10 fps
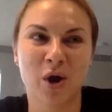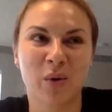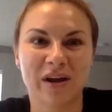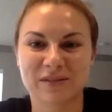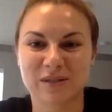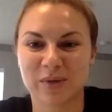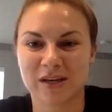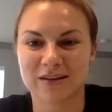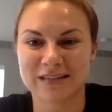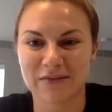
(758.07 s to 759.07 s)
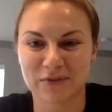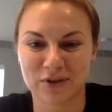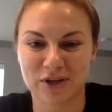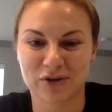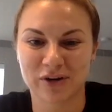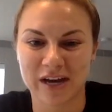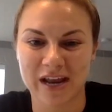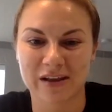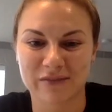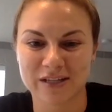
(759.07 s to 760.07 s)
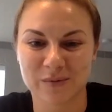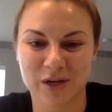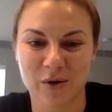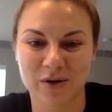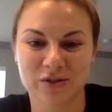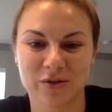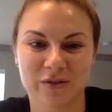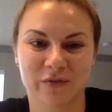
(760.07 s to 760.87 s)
we have to be definitely creative as we go into those